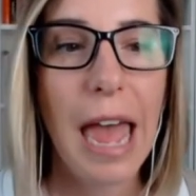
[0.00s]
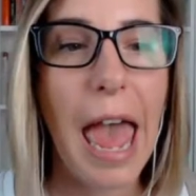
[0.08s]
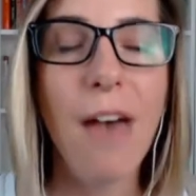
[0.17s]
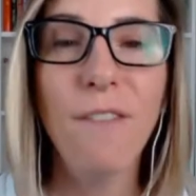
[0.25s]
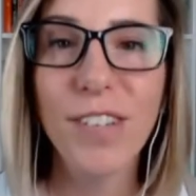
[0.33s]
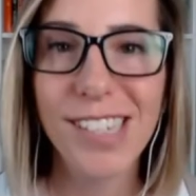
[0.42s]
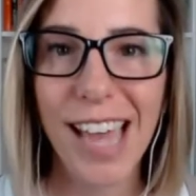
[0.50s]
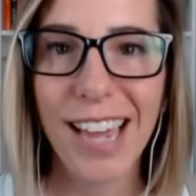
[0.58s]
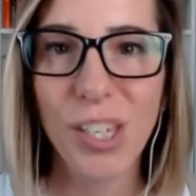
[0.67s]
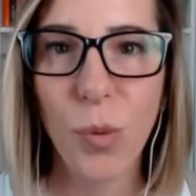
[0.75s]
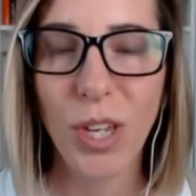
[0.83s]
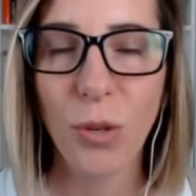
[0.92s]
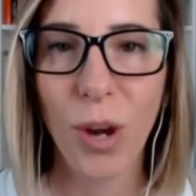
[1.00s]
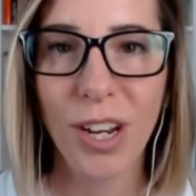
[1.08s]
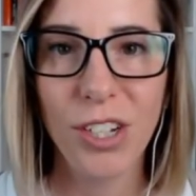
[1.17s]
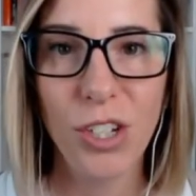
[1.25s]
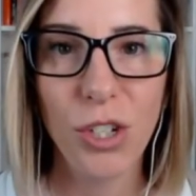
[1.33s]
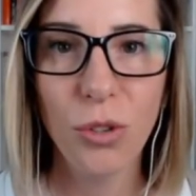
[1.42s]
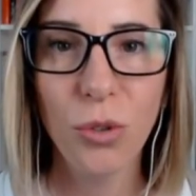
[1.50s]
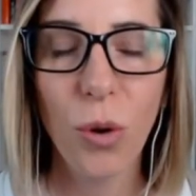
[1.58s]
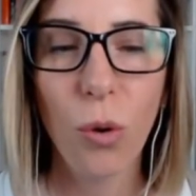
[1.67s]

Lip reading: emphasize what you want to do